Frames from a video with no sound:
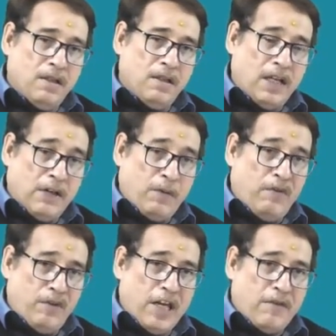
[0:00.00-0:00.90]
That means
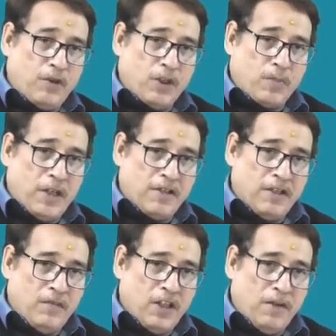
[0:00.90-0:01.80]
we will have to spend
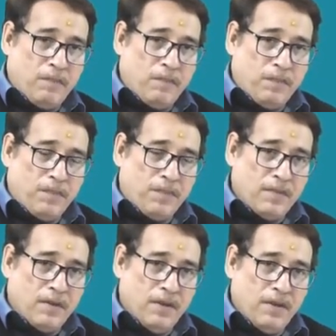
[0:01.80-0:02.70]
something.
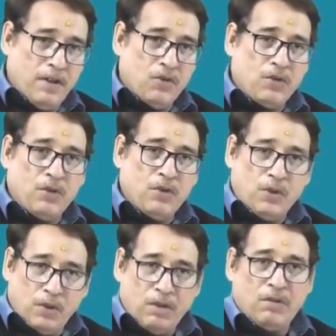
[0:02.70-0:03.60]
So
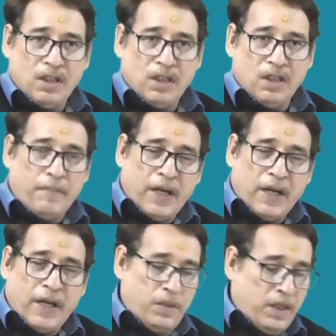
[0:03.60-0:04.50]
do you think the
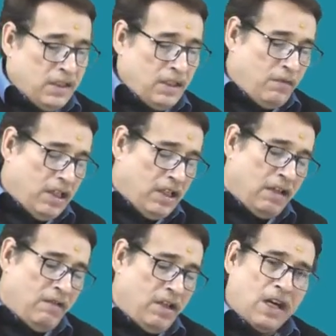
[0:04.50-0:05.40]
branch manager will
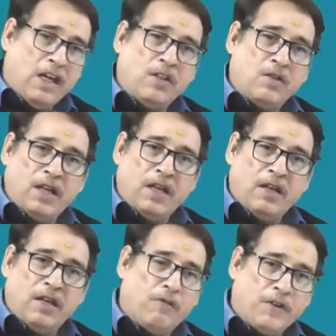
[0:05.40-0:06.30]
give a ring to the head
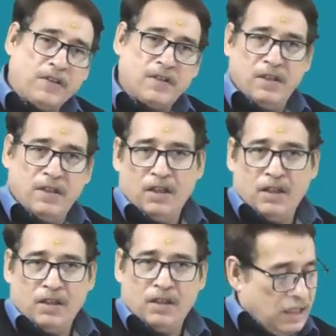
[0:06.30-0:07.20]
office?
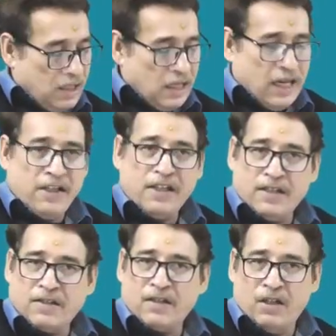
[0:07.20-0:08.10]
Sir, a client
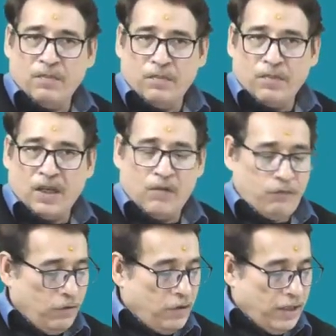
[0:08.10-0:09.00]
has come and
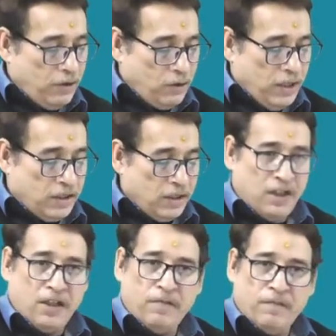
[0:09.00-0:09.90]
we want to
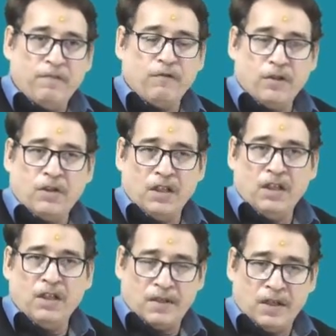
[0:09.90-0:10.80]
entertain him with tea,
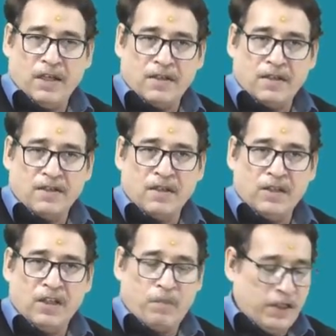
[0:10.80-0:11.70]
snacks and
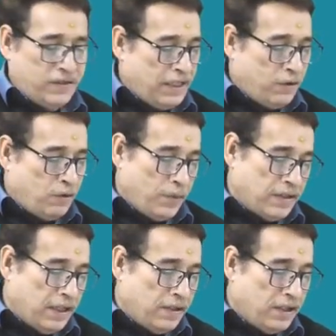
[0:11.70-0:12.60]
something. Please send rupees
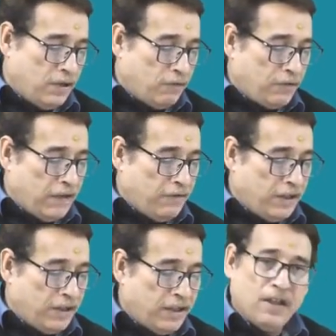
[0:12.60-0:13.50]
100 or
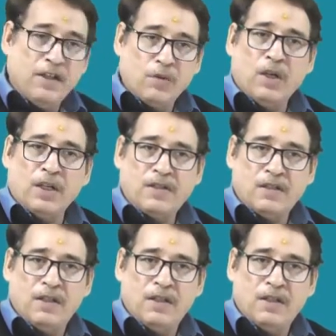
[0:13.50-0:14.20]
500 to us.